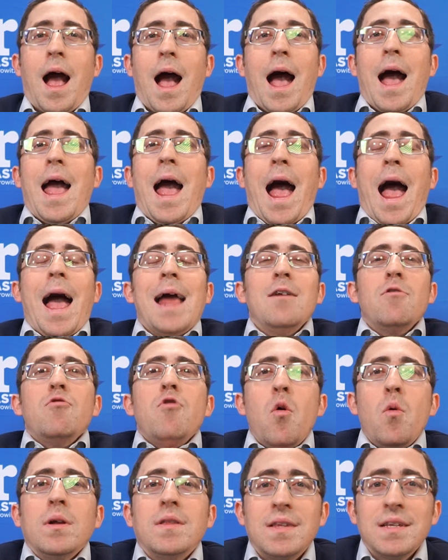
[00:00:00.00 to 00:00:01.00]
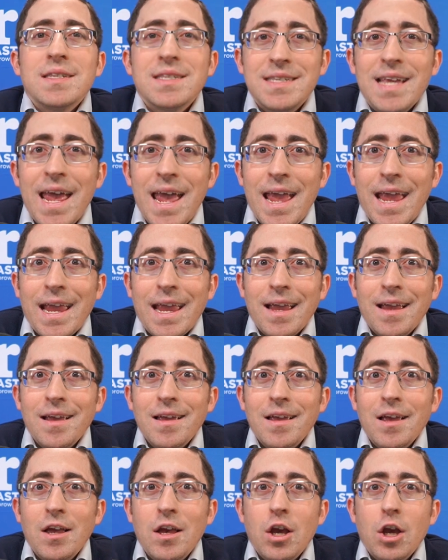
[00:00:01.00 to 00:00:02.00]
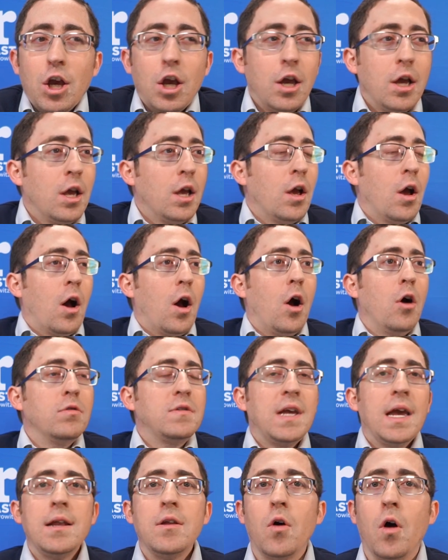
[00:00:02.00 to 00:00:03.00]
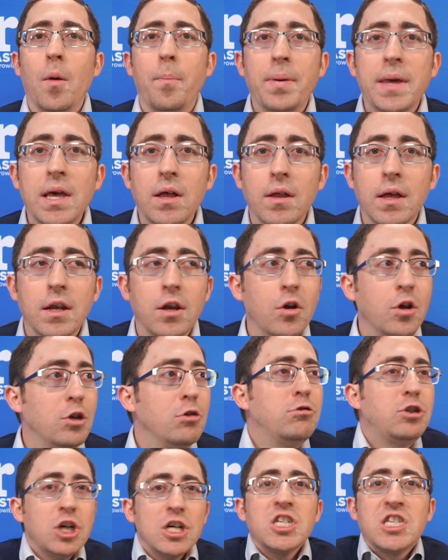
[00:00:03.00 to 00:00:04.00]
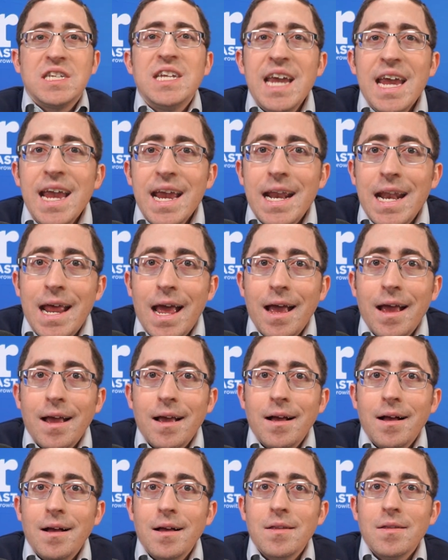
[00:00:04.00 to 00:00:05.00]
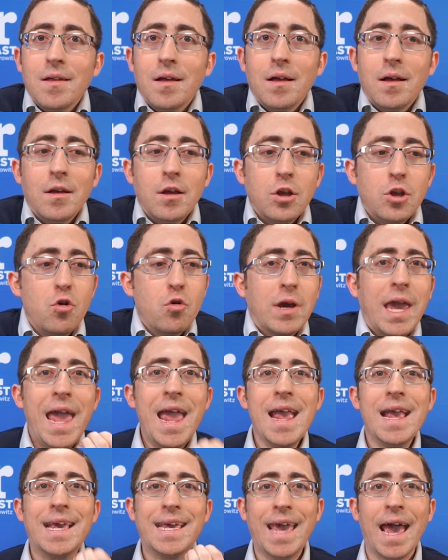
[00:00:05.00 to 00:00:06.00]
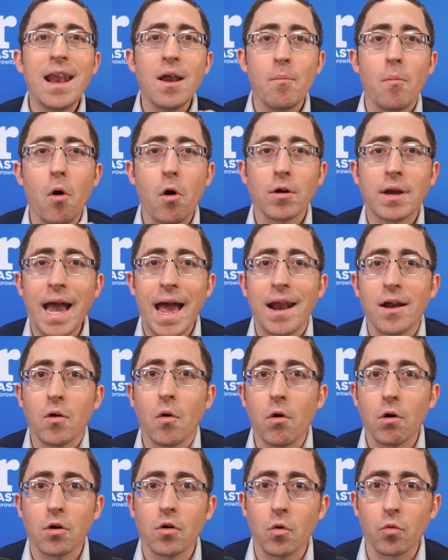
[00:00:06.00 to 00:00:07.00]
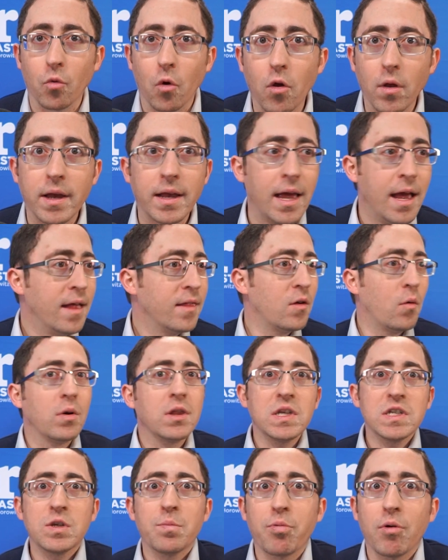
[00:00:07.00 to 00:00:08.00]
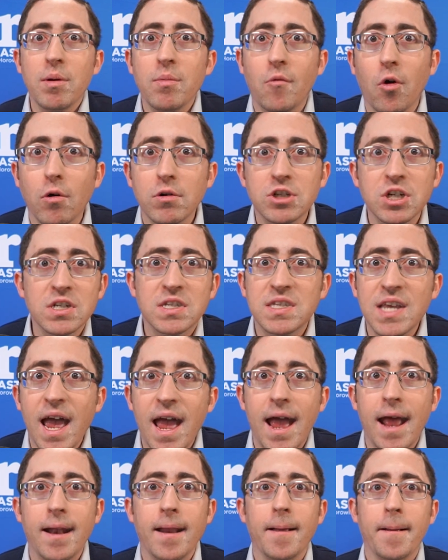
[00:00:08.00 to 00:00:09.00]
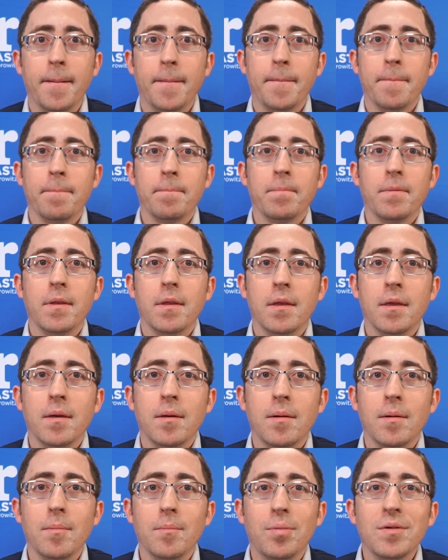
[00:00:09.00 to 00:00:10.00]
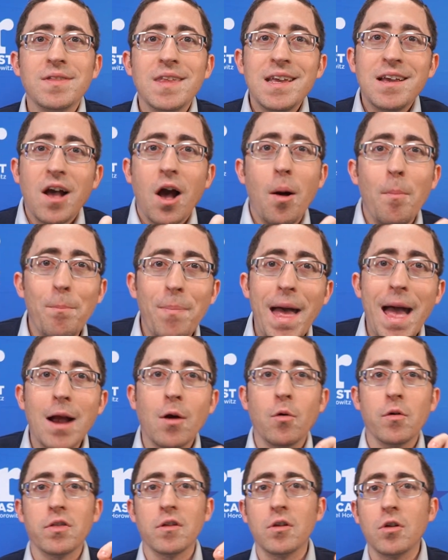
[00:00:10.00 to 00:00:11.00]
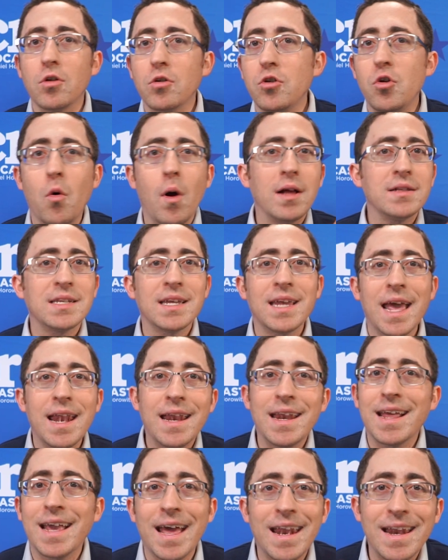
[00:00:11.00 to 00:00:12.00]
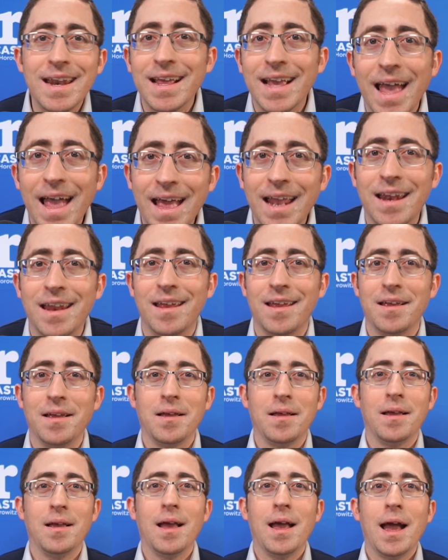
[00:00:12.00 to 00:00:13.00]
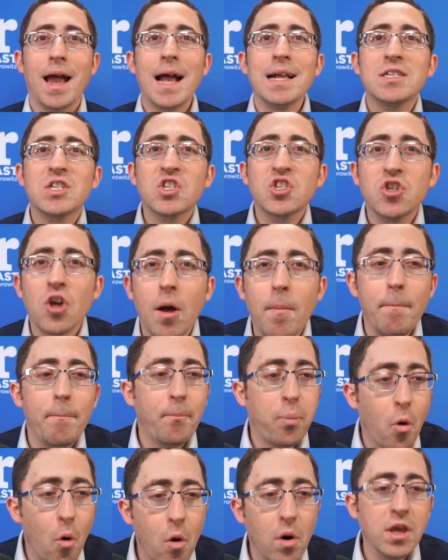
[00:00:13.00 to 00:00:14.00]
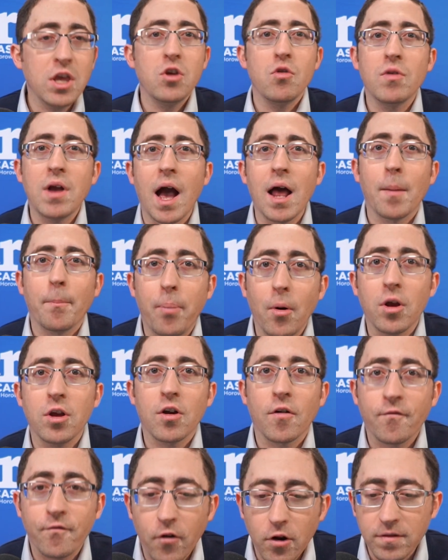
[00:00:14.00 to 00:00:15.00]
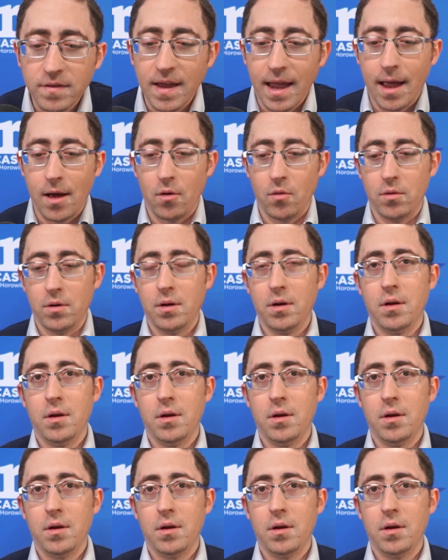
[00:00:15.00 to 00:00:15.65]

I don't know what to say. Oh, Daniel, appeal it. You just did. You can't get a more categorical ruling than what the Supreme Court just said. But they come back with a little nuance again and again and again. At some point, you got to put your foot down.